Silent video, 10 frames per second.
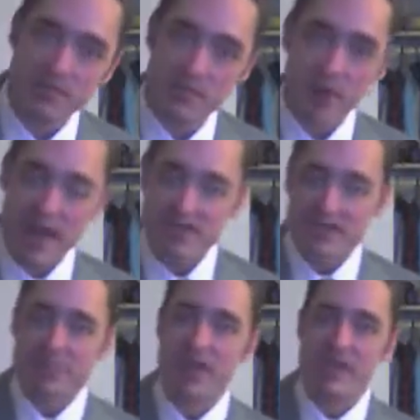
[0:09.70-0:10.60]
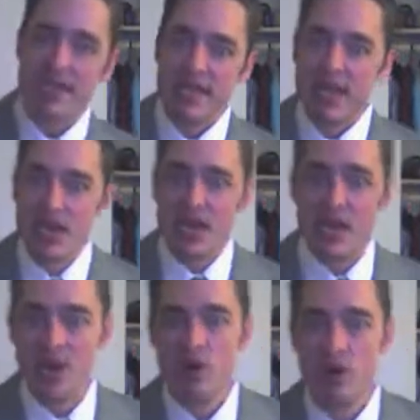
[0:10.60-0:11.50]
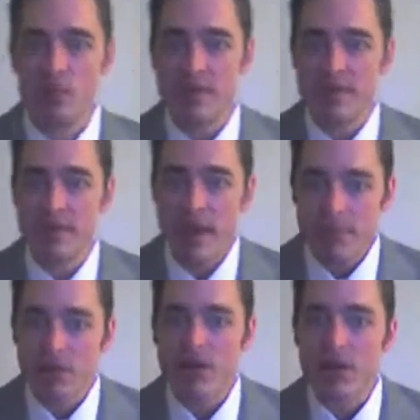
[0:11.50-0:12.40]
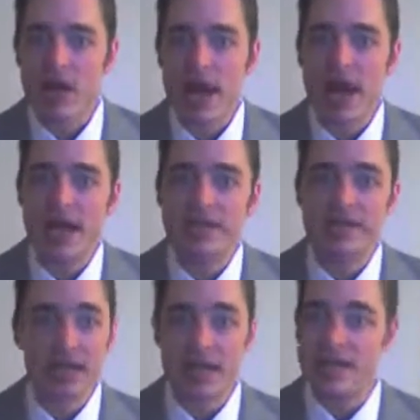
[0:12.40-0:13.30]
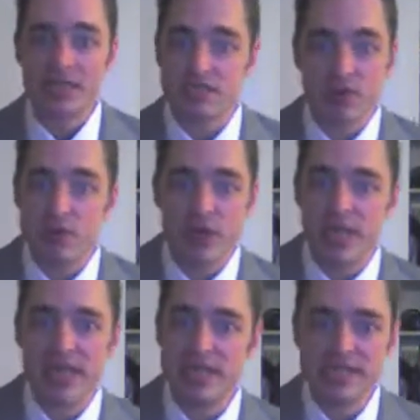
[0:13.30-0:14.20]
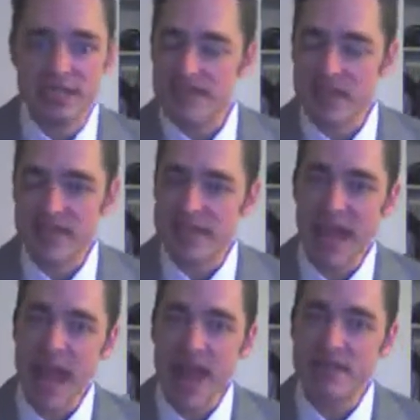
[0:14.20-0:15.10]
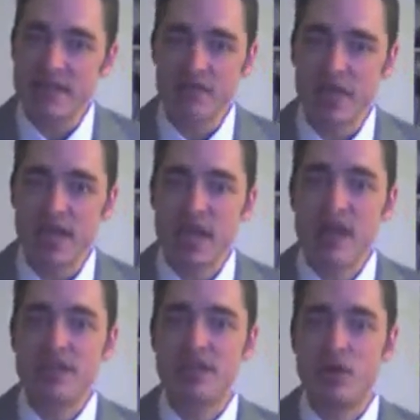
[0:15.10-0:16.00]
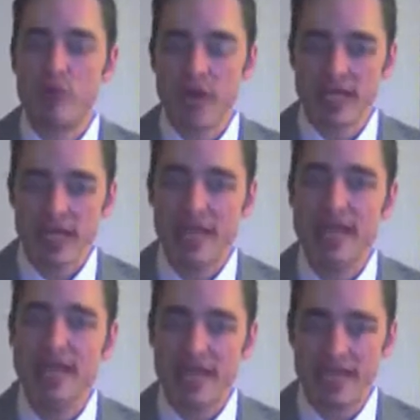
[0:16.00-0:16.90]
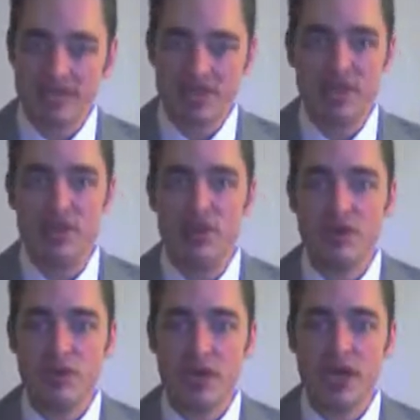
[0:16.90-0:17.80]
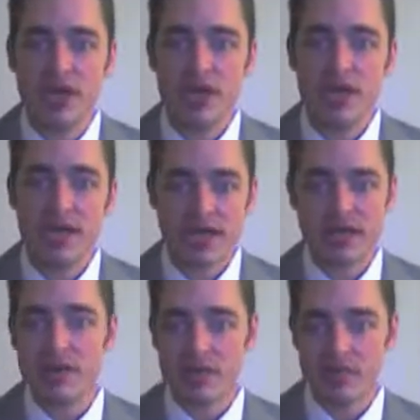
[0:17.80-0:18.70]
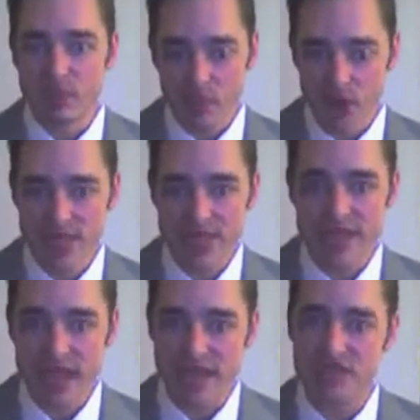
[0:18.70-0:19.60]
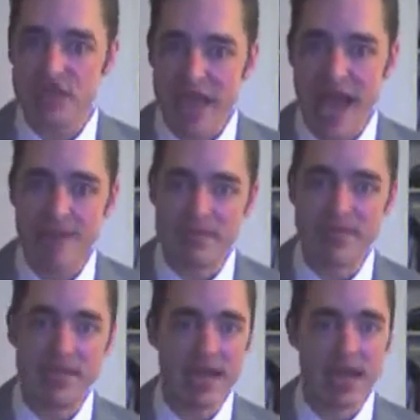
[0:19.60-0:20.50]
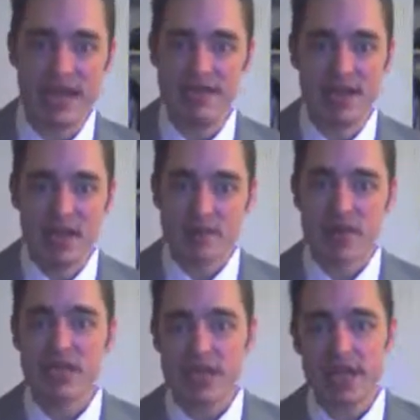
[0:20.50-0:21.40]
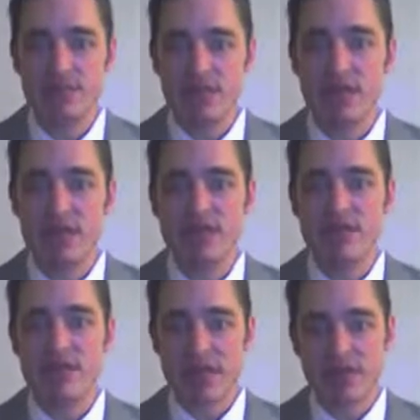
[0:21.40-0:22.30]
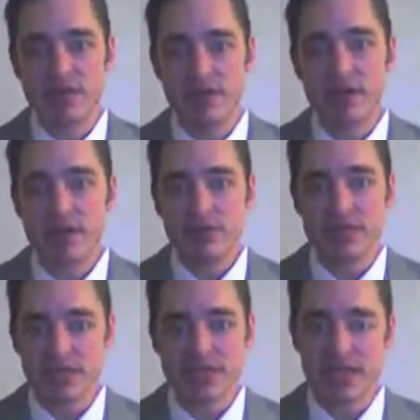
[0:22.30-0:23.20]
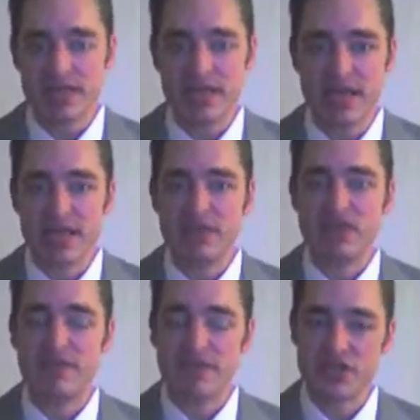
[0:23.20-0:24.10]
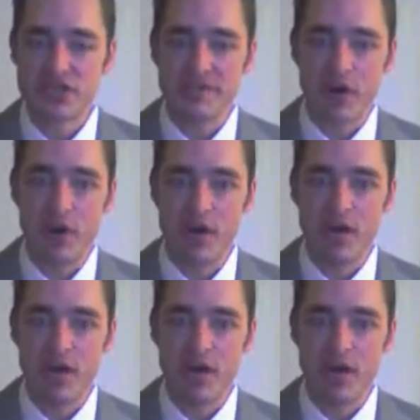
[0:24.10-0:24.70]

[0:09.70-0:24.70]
you'll have somebody who may be bipolar, and they like to smoke weed, stuff like that, or drink. So we're going to get into, what can actually happen, and we're going to get into the mental illness kind of thing. So first of all,